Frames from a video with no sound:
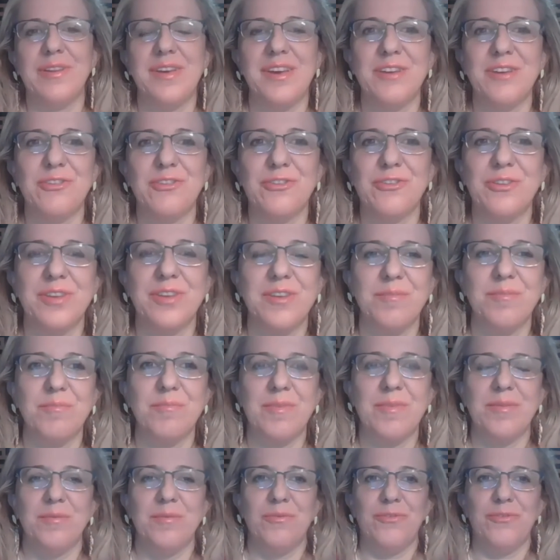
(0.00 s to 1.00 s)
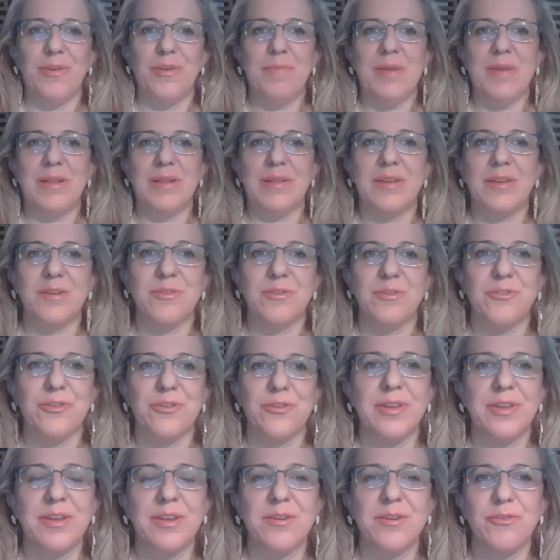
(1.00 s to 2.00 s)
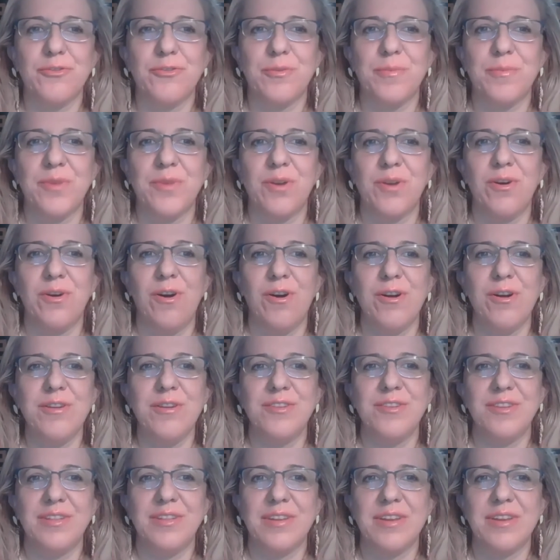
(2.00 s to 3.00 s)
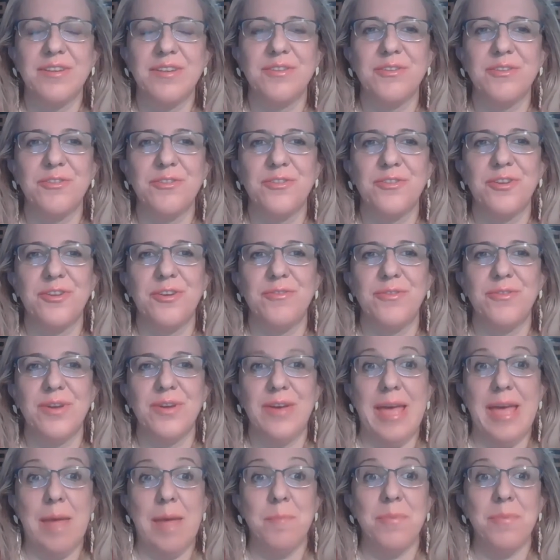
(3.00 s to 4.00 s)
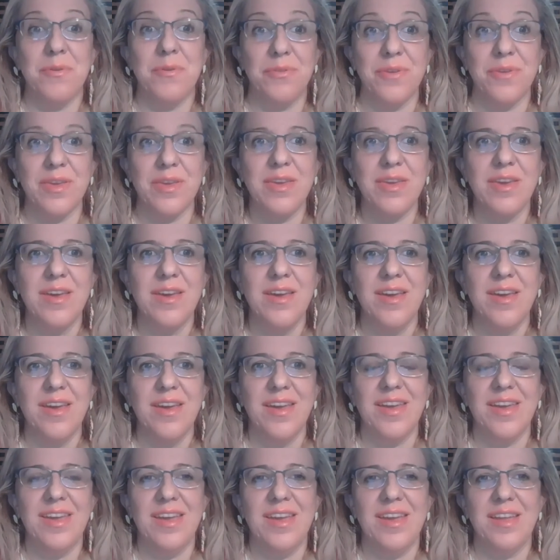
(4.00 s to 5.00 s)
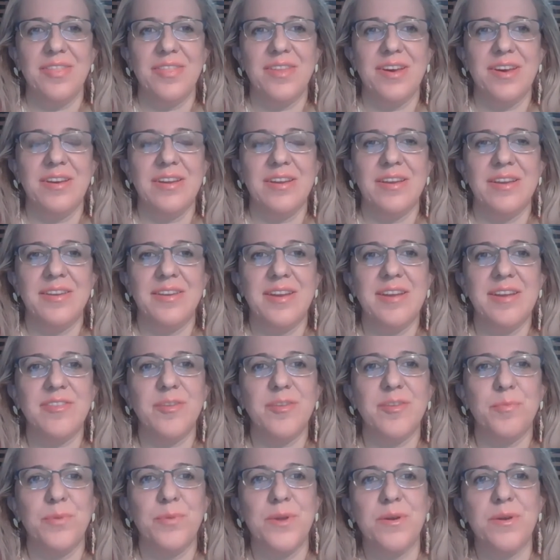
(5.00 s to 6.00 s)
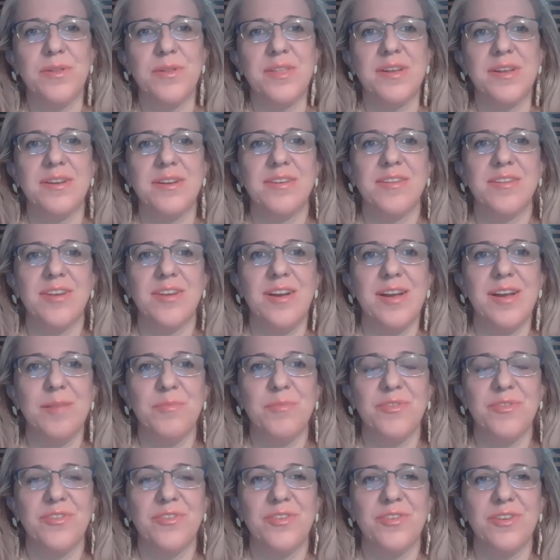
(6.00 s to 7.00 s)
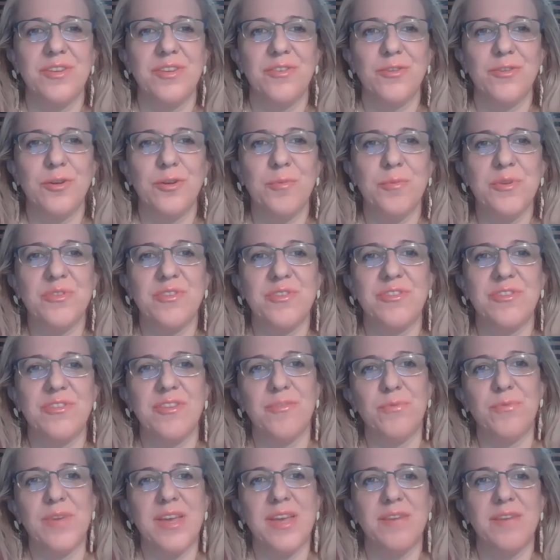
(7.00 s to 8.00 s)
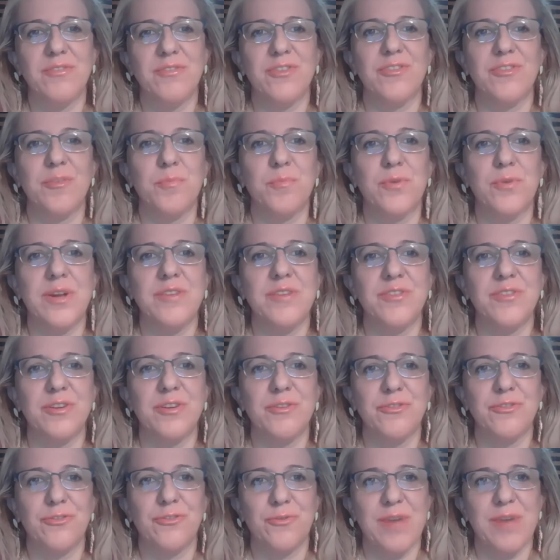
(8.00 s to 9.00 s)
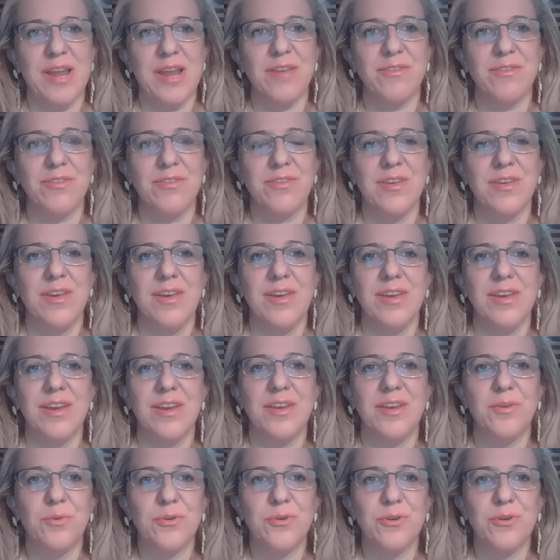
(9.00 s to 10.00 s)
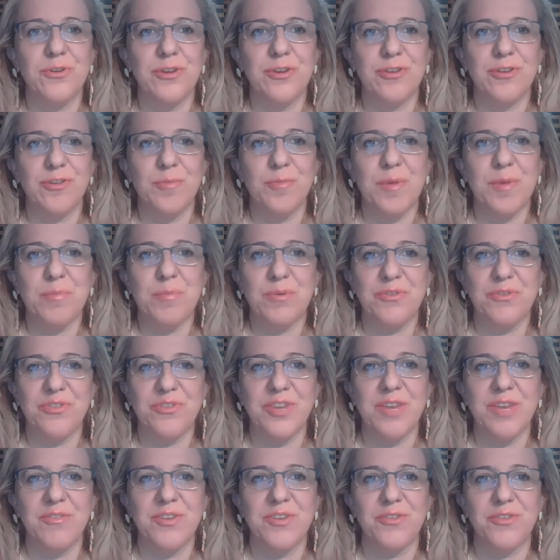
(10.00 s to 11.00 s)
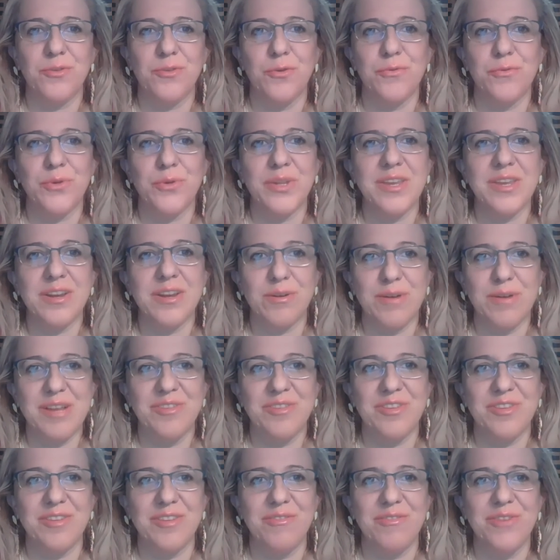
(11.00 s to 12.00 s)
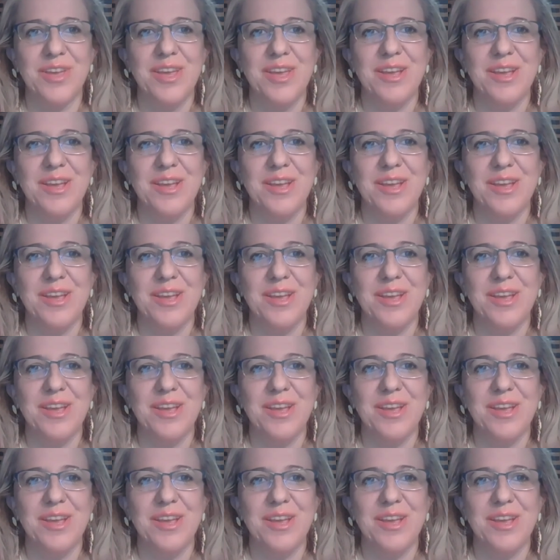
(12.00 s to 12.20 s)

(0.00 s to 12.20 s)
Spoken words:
Actually, female leaders are leaders from the heart and leaders of empathy. And it does appear that at times it's almost as if we have to suppress our strength in order not to be perceived as overly aggressive.